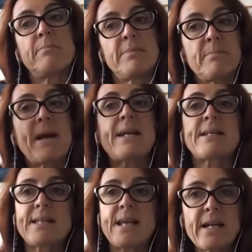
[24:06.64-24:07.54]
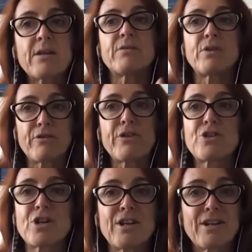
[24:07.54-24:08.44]
the backside of the
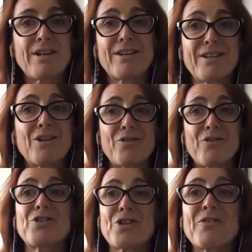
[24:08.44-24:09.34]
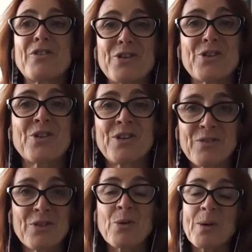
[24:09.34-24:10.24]
official version,
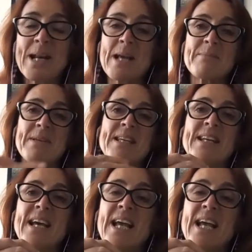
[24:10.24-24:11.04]
if you know what I mean,